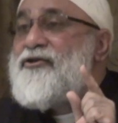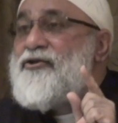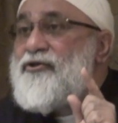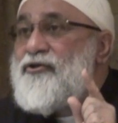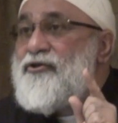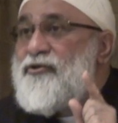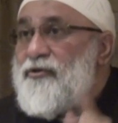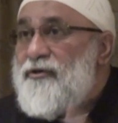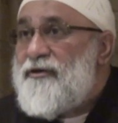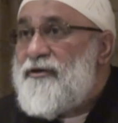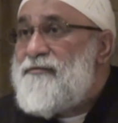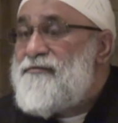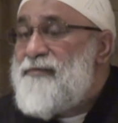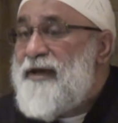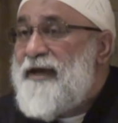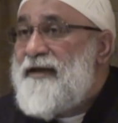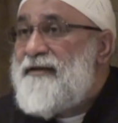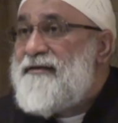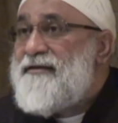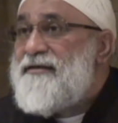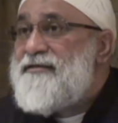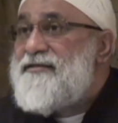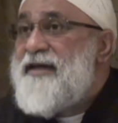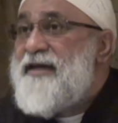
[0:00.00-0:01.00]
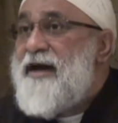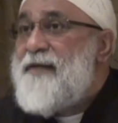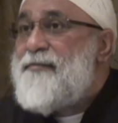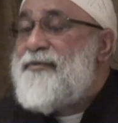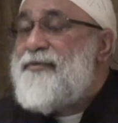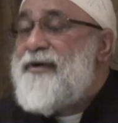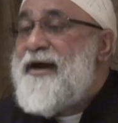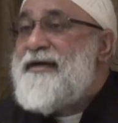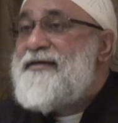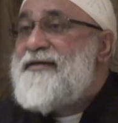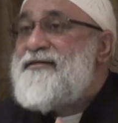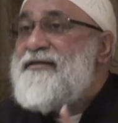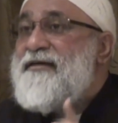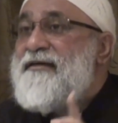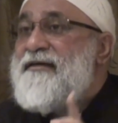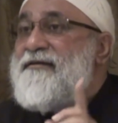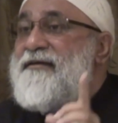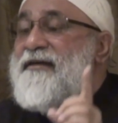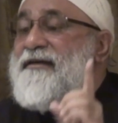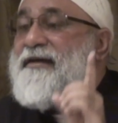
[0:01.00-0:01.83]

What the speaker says: should make this uprising,